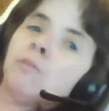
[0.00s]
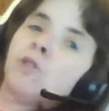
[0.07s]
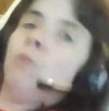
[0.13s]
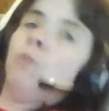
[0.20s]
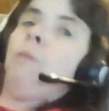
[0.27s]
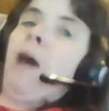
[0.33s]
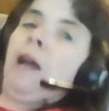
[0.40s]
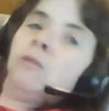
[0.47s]

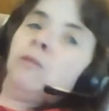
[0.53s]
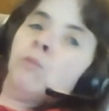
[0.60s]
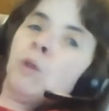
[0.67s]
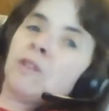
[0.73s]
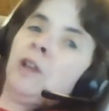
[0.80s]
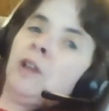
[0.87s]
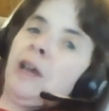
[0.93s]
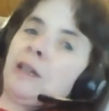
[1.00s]
Joe Biden
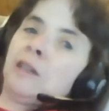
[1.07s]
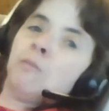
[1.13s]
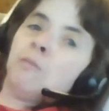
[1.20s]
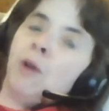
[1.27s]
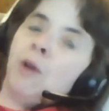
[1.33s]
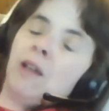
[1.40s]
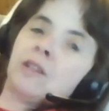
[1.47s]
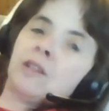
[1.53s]
was
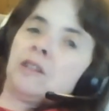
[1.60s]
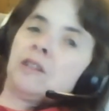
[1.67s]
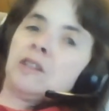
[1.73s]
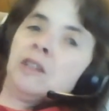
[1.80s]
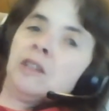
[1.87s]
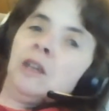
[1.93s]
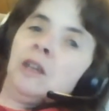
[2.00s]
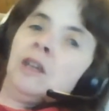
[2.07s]
elected
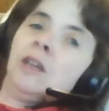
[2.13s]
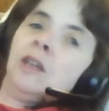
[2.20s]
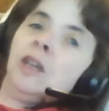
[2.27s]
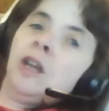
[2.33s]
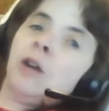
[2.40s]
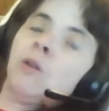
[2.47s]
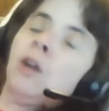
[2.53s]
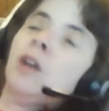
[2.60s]
president?
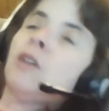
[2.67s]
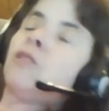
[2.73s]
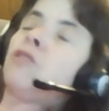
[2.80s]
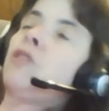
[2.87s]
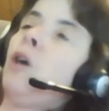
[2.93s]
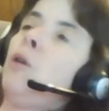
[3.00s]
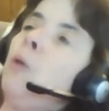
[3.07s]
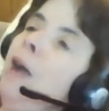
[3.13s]

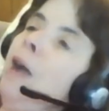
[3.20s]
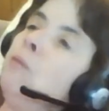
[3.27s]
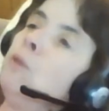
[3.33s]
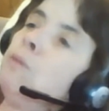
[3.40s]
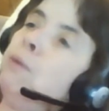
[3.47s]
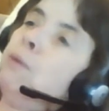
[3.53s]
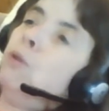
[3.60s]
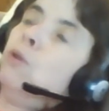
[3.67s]
So I
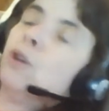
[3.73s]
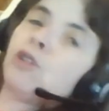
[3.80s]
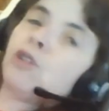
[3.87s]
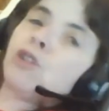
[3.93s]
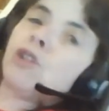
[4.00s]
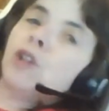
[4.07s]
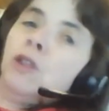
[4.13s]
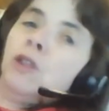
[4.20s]
would
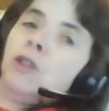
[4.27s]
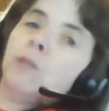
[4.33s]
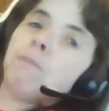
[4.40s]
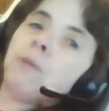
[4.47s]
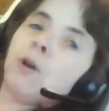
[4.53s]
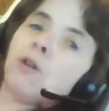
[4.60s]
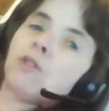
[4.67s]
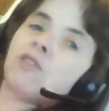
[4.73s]
push the
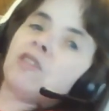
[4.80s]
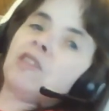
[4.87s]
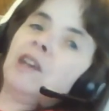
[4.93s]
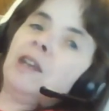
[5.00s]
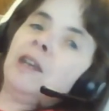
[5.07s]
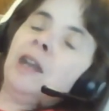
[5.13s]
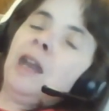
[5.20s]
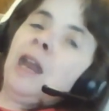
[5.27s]

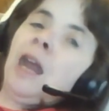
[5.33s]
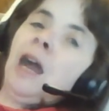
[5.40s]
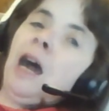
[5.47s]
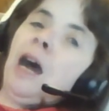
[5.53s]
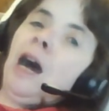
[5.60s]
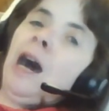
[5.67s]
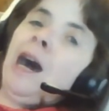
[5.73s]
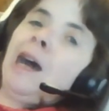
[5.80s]
person
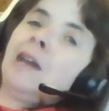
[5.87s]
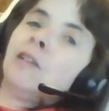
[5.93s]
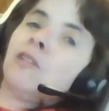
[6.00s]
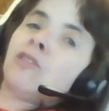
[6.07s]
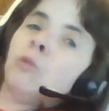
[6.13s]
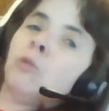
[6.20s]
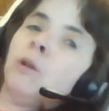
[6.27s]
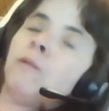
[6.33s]

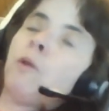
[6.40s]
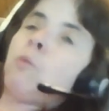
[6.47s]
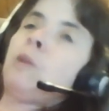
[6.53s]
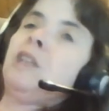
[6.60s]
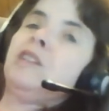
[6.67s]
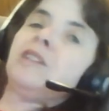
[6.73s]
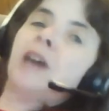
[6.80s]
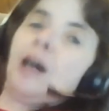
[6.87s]
on sort of a
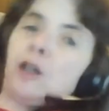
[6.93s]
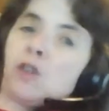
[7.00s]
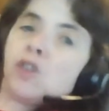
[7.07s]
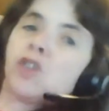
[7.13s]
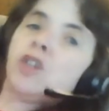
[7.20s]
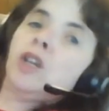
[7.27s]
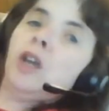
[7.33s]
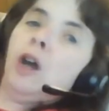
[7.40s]

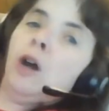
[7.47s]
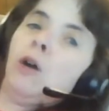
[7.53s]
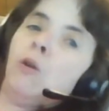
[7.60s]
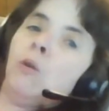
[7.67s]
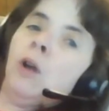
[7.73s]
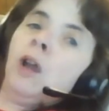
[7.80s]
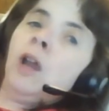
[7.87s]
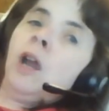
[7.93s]

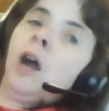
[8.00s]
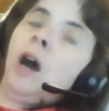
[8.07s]
reductio